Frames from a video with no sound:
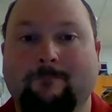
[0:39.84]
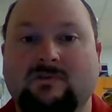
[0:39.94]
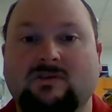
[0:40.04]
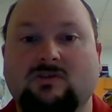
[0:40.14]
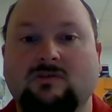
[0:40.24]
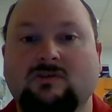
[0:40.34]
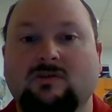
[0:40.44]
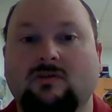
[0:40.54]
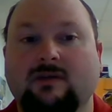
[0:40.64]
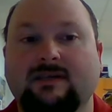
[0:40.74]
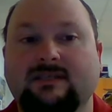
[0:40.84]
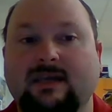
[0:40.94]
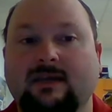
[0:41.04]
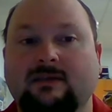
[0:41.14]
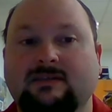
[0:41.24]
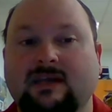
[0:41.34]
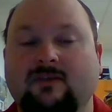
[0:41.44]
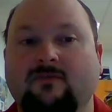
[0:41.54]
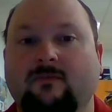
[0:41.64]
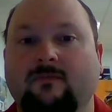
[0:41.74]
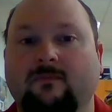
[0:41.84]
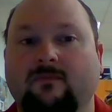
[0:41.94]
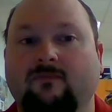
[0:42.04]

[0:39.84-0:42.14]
So students are going to look at sand from